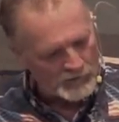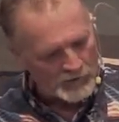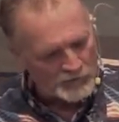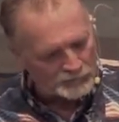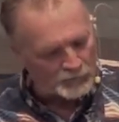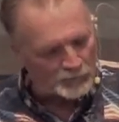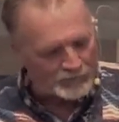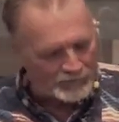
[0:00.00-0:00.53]

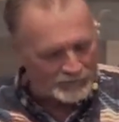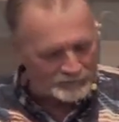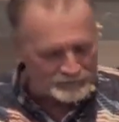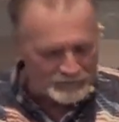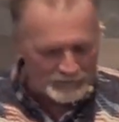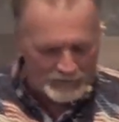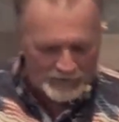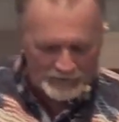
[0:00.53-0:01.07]

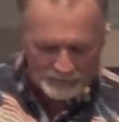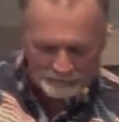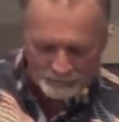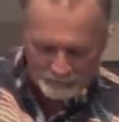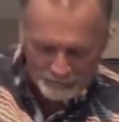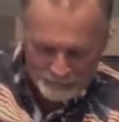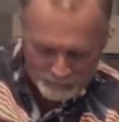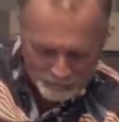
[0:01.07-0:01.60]
So
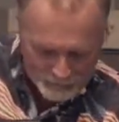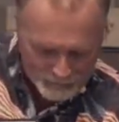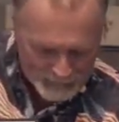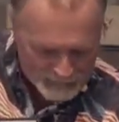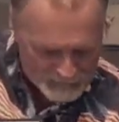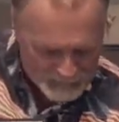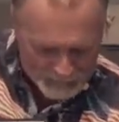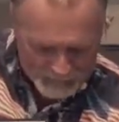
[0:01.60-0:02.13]

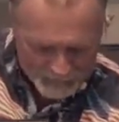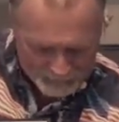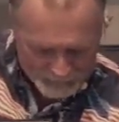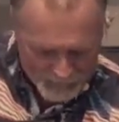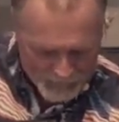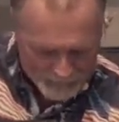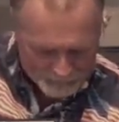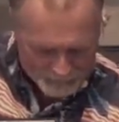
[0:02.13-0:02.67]
Jim left
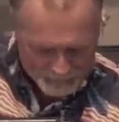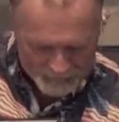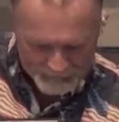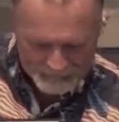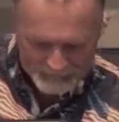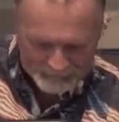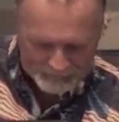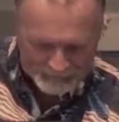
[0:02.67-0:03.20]
off in the
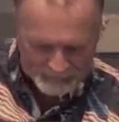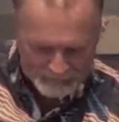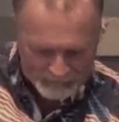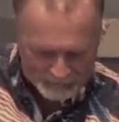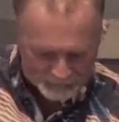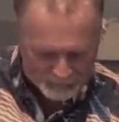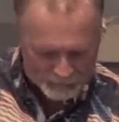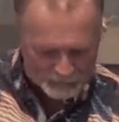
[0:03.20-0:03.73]

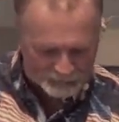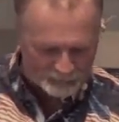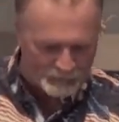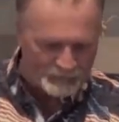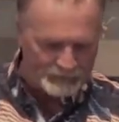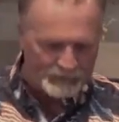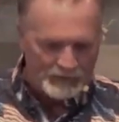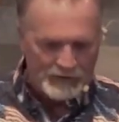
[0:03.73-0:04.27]
17th verse,
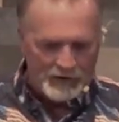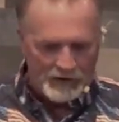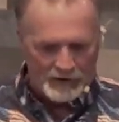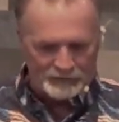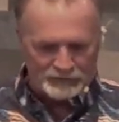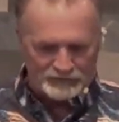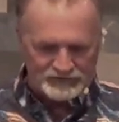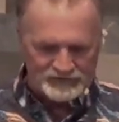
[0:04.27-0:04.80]
but
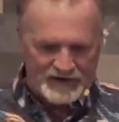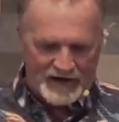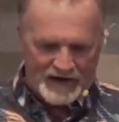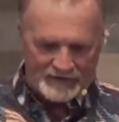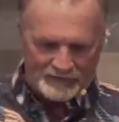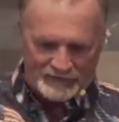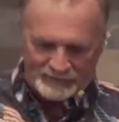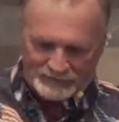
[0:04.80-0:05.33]

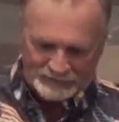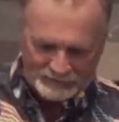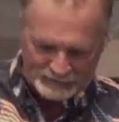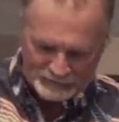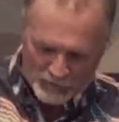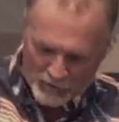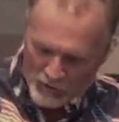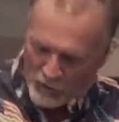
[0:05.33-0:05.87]
understand this
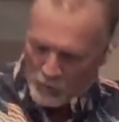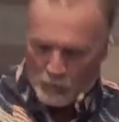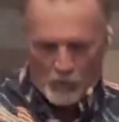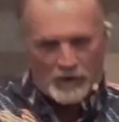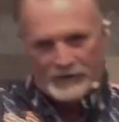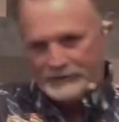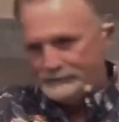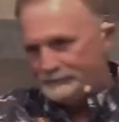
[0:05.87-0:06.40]
is all
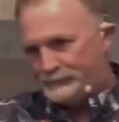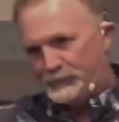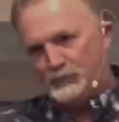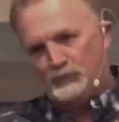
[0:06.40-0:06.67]
one